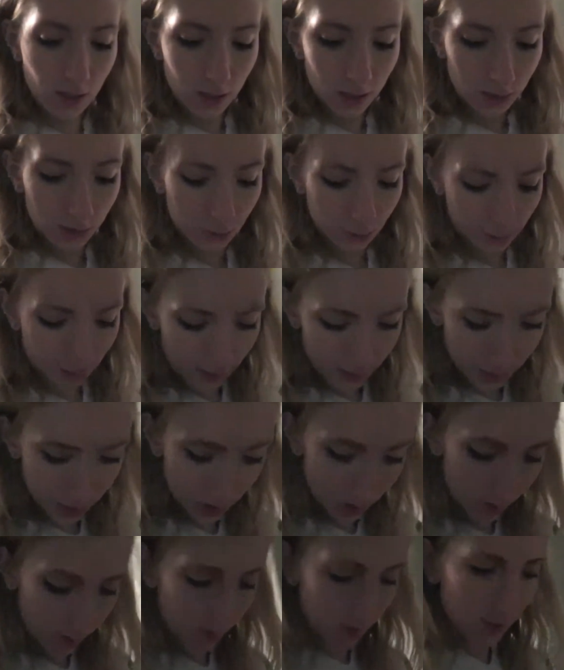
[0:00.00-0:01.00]
to catch
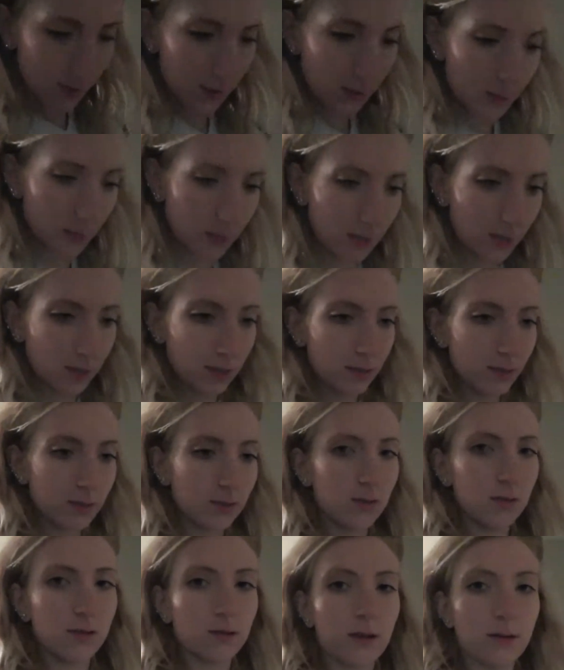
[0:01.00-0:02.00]
up, and
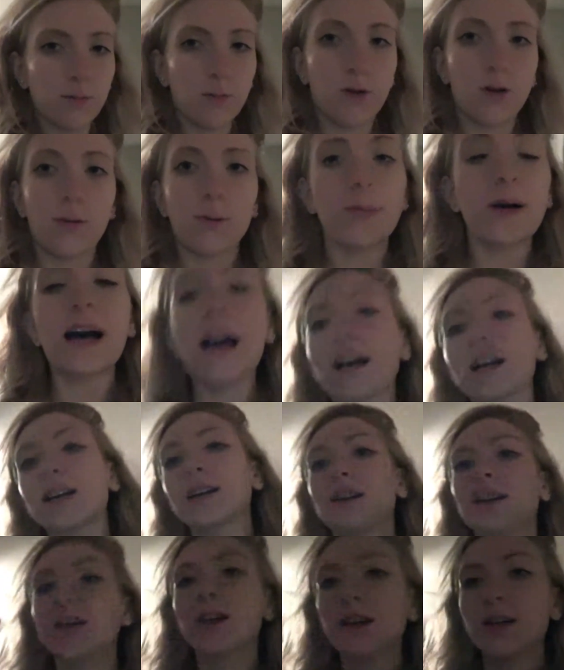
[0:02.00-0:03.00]
then I'm going
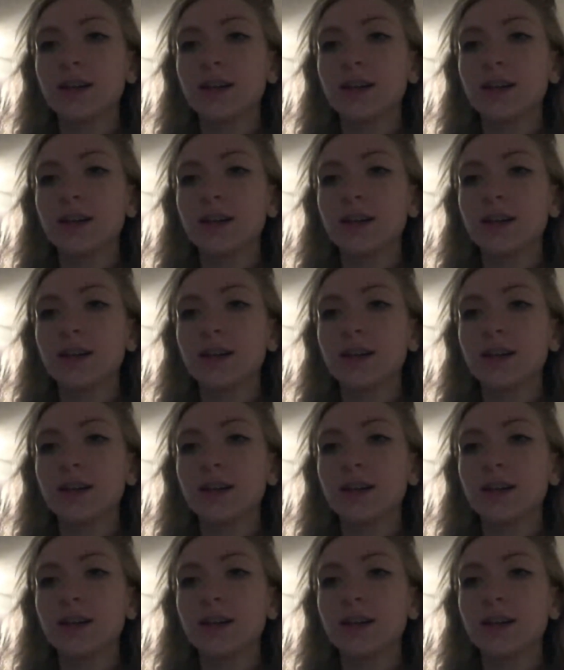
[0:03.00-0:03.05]
back